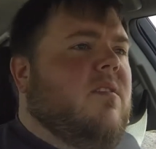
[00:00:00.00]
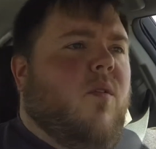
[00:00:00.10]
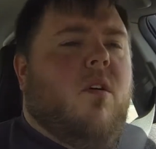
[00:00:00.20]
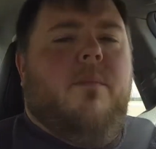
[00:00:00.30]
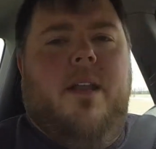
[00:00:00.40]

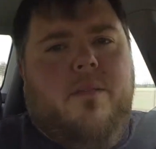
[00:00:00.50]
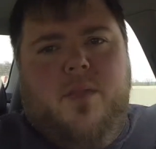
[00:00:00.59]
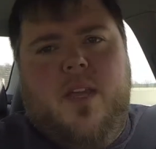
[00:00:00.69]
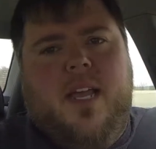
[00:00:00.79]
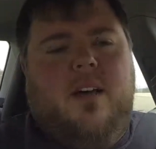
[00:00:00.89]
for him and
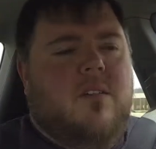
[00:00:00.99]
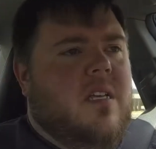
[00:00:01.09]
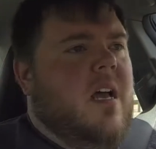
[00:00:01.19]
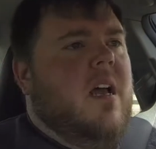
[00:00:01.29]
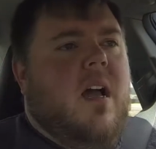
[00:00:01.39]
everything else,
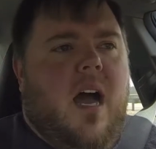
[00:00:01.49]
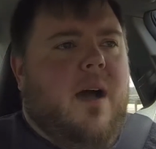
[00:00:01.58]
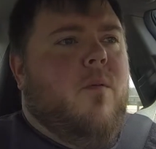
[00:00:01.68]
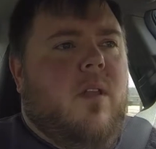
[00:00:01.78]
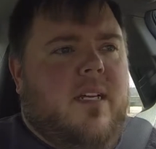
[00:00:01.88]

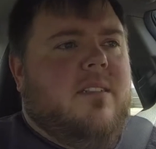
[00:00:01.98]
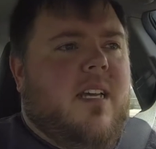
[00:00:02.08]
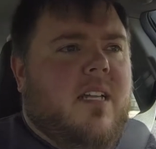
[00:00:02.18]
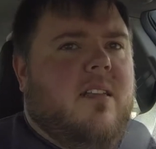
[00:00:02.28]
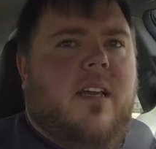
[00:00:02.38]
I'm willing
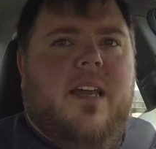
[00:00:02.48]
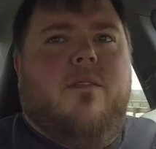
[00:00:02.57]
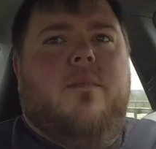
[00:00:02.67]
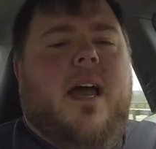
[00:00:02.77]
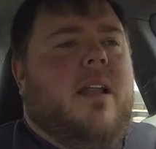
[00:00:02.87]
to give
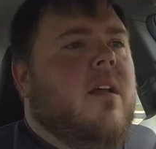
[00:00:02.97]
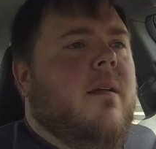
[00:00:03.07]
him that.